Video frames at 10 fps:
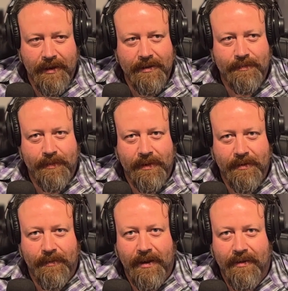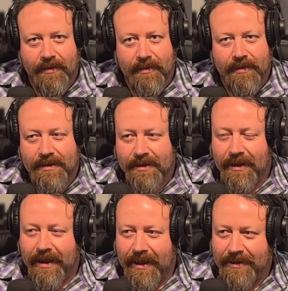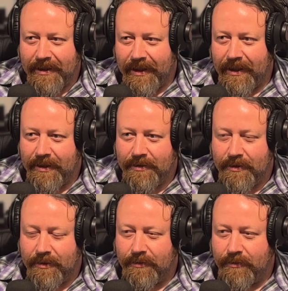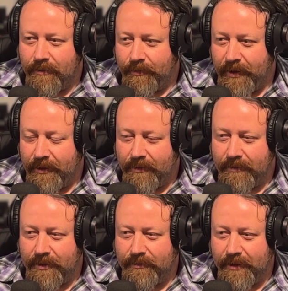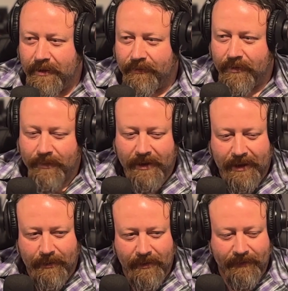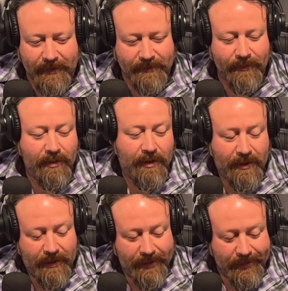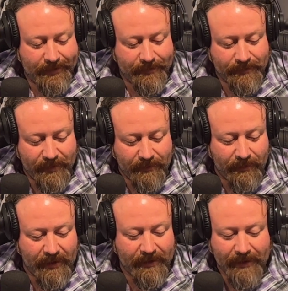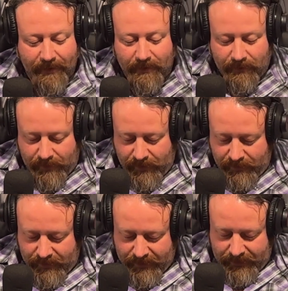Yeah, it's been about, this is the last leg, so we'll be home this weekend for a big cowboy festival. It's been a month out on the road.